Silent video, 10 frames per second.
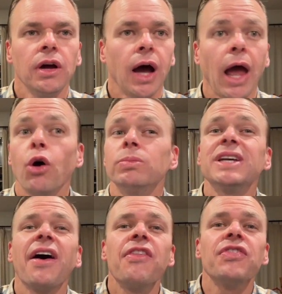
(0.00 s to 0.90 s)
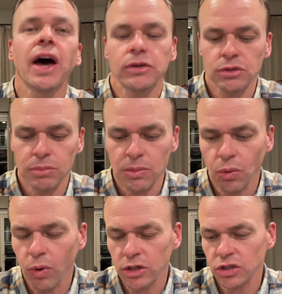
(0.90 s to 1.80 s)
I hope 10,000
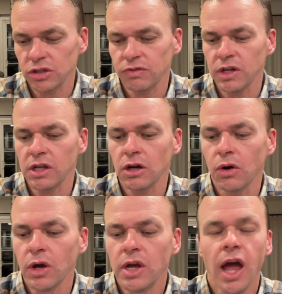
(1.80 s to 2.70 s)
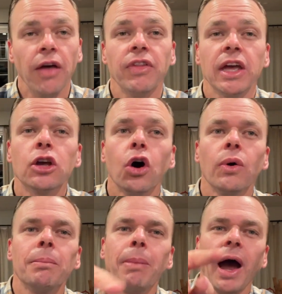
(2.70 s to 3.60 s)
people watch this video and they go
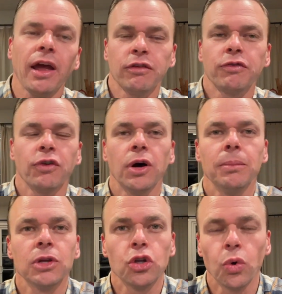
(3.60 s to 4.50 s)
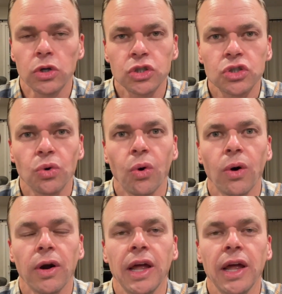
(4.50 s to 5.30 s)
and buy from your store,